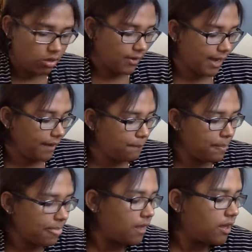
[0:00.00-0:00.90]
Okay,
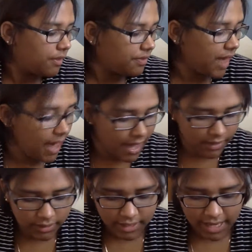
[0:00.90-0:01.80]

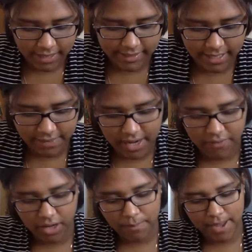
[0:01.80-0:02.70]
then the next thing that I
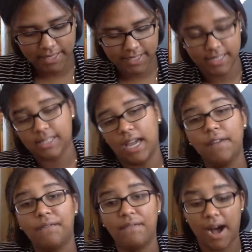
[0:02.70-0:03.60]
recommend is a
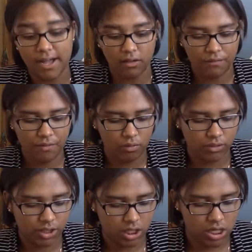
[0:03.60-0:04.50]
file
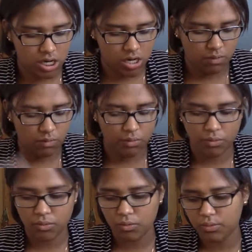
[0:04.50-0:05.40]
folder.
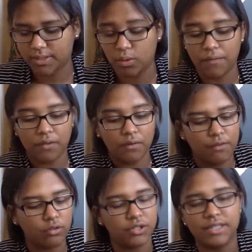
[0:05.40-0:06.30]
Woohoo! So if your
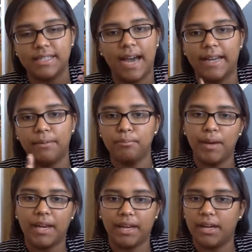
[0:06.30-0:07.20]
folder is not
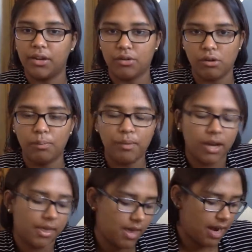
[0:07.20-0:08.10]
embedded in your
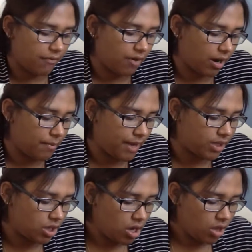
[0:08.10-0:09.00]
notebook, then I recommend
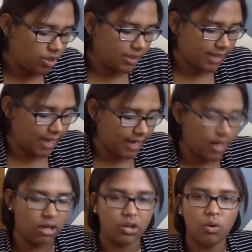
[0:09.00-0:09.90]
just getting
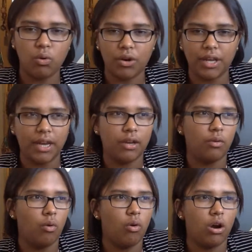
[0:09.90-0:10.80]
an accordion
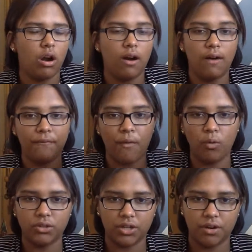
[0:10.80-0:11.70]
or a
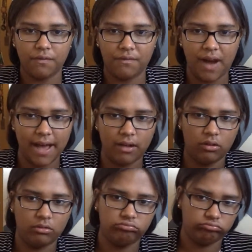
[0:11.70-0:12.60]

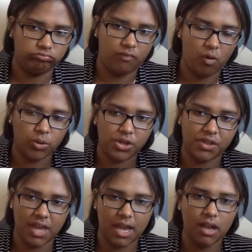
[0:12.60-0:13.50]
file folder
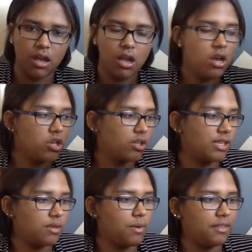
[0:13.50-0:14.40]
thing. So
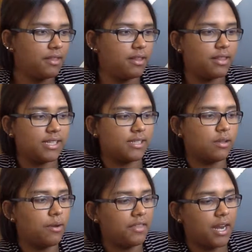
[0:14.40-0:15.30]
this is the
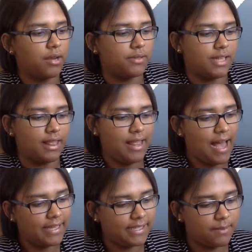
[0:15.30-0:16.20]
one that I used
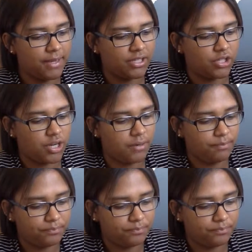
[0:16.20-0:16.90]
last semester,